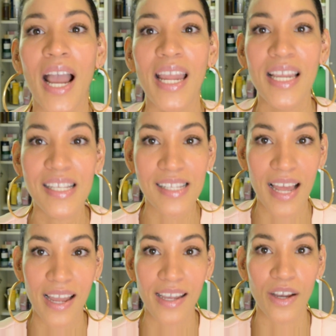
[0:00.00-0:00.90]
He's
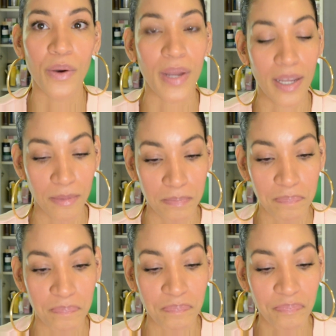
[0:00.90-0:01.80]
like, okay,
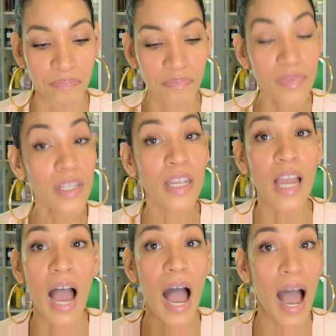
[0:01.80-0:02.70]

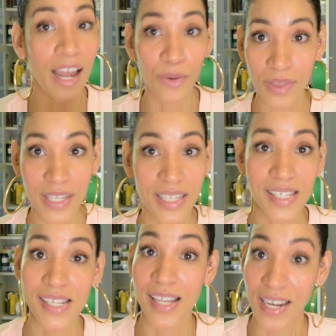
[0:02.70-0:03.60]
I don't think this
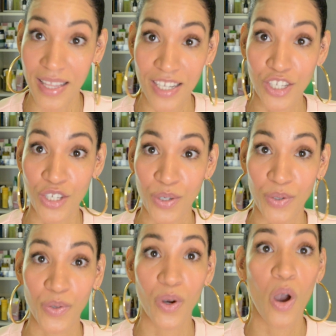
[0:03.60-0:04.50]
has anything to
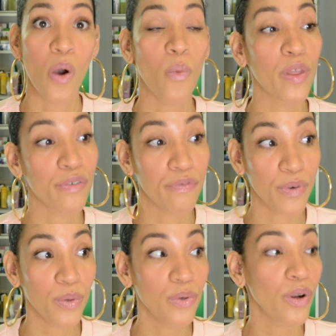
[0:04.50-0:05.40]
do with
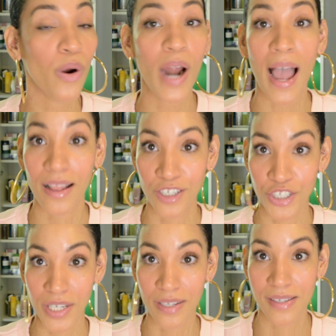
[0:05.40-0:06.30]
food or
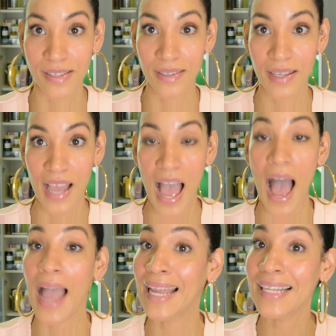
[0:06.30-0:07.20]
allergies.
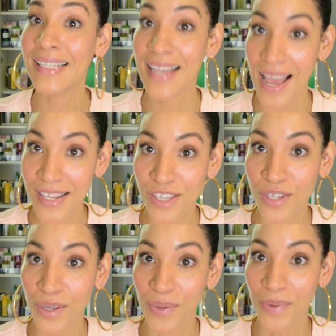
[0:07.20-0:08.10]
I can test
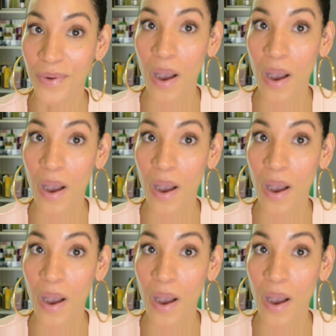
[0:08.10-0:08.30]
you,